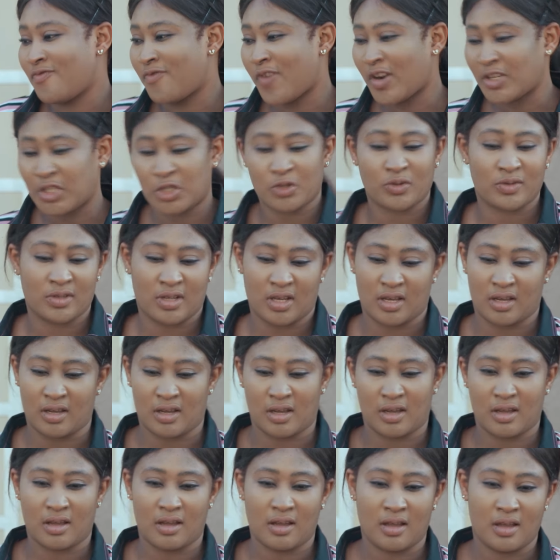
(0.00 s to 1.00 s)
rational.
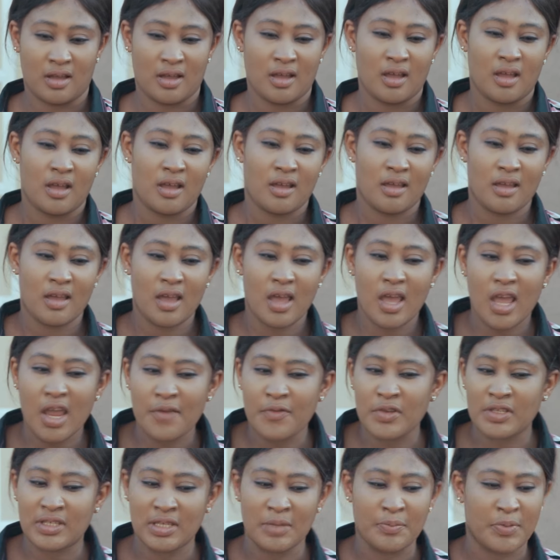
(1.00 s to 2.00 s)

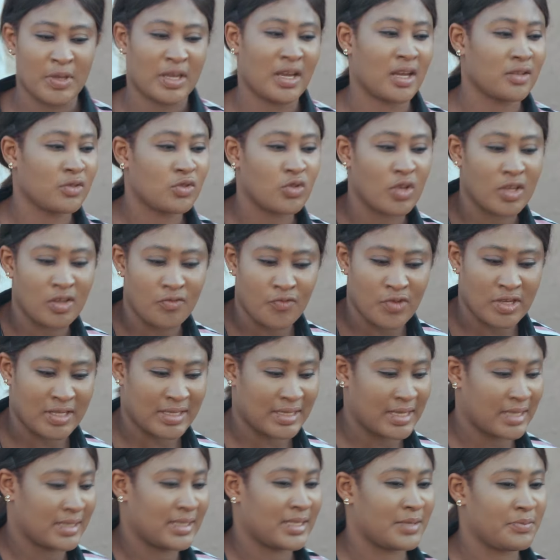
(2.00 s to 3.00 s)
Everything began to
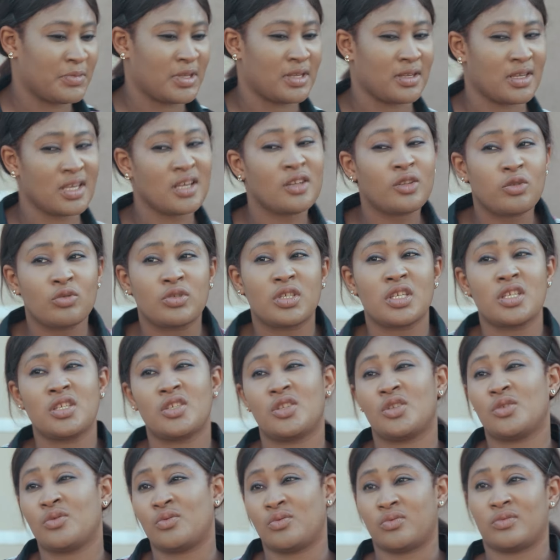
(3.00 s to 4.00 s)
irritate me,
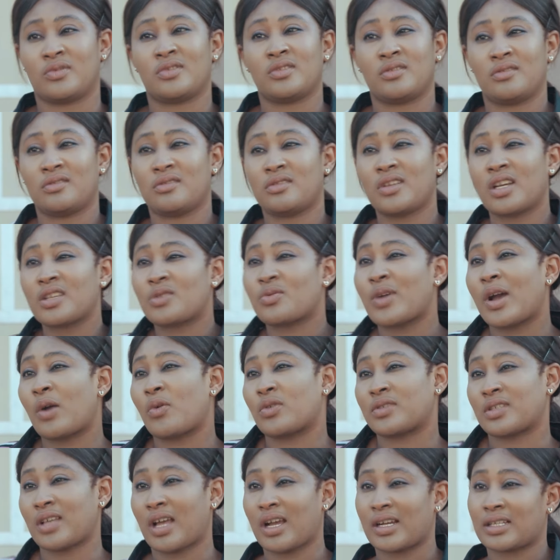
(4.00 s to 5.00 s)
including you. That's why I
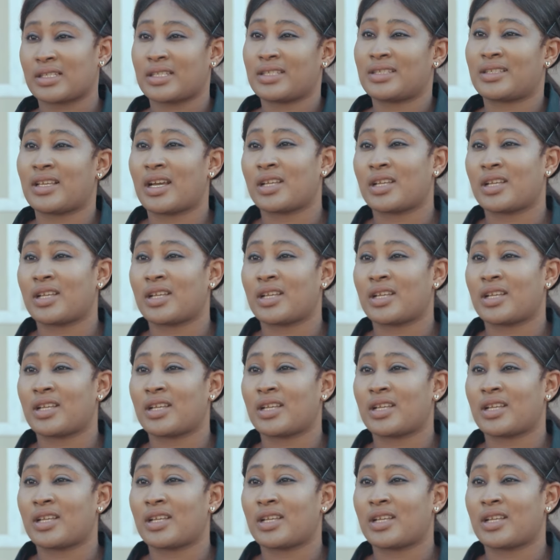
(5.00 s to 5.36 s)
was acting